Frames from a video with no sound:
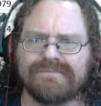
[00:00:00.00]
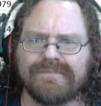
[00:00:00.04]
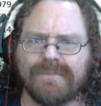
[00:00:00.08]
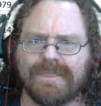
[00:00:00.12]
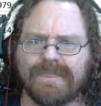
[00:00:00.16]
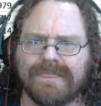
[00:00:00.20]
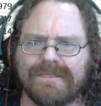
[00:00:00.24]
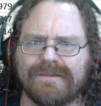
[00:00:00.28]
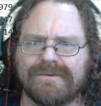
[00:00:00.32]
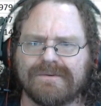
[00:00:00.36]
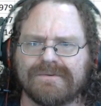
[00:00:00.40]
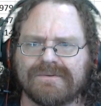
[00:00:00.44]

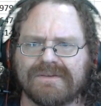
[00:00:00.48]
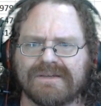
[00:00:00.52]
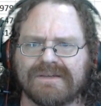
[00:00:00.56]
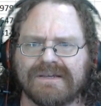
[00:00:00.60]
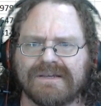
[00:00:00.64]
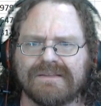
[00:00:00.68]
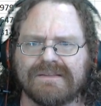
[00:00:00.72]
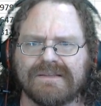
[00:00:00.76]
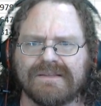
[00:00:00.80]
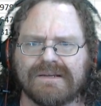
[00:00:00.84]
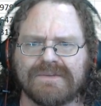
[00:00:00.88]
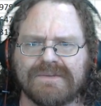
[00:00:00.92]
Okay,
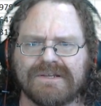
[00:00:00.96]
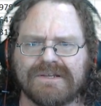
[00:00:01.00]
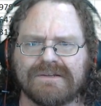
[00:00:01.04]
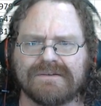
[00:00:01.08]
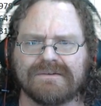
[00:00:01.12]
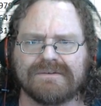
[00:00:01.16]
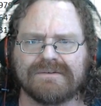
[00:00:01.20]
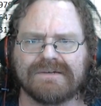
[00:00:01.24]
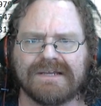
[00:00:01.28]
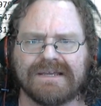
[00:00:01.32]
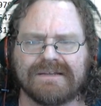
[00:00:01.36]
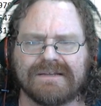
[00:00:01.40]
and then I'm going to
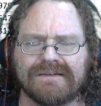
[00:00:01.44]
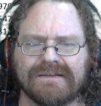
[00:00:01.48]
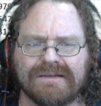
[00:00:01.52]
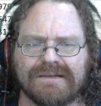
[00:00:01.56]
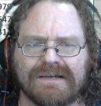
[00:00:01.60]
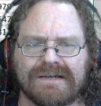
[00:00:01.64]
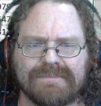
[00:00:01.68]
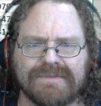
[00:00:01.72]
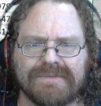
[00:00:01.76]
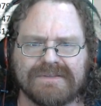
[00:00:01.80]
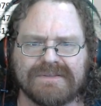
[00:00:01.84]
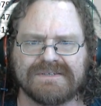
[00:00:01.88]
go ahead and
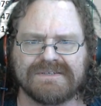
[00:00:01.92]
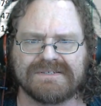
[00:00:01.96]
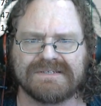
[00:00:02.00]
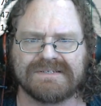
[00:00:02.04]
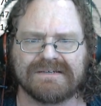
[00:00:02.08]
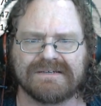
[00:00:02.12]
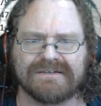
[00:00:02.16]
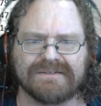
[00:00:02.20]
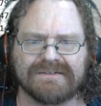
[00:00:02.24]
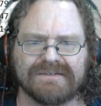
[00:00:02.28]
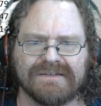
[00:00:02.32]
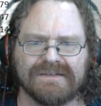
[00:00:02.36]
copy this
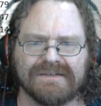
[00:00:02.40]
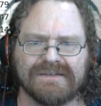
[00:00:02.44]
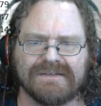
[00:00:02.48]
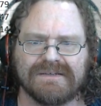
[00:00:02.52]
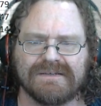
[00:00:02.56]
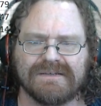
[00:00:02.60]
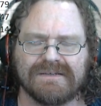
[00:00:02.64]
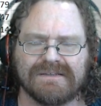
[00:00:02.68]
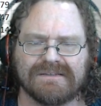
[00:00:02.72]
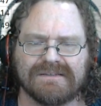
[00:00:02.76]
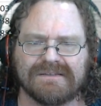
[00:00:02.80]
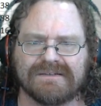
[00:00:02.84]
down
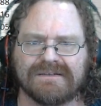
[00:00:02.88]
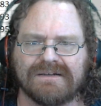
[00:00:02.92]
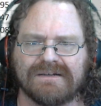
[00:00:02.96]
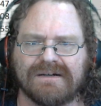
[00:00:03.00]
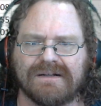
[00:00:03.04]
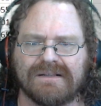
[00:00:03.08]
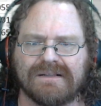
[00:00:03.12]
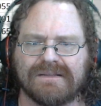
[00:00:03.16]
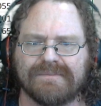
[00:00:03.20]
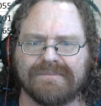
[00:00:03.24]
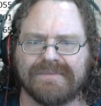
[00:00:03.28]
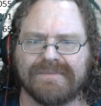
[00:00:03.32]
the
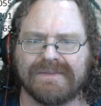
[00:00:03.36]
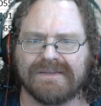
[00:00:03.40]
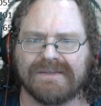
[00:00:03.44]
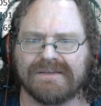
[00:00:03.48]
column.